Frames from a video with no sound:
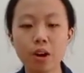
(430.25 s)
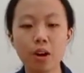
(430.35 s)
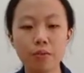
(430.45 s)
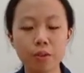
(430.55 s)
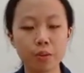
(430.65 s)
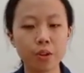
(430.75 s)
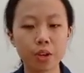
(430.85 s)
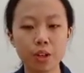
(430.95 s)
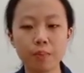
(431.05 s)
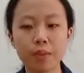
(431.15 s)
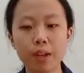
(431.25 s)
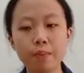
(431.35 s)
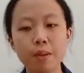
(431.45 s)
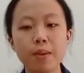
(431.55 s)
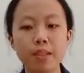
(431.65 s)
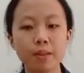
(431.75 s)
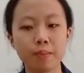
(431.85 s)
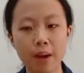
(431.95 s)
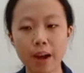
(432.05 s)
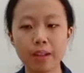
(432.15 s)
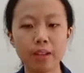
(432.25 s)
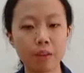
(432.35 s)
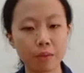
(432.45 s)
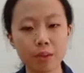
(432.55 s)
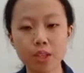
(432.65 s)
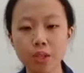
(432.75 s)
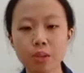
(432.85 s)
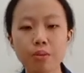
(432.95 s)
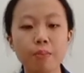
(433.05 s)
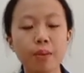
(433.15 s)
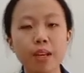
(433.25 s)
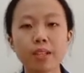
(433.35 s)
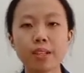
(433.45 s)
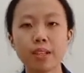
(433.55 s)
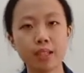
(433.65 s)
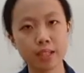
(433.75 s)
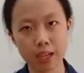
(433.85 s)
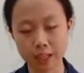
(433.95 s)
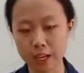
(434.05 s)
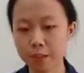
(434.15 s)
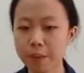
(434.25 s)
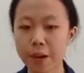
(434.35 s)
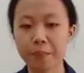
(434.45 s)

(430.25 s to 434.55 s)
of curriculum implemented by the government to replace the KTSP,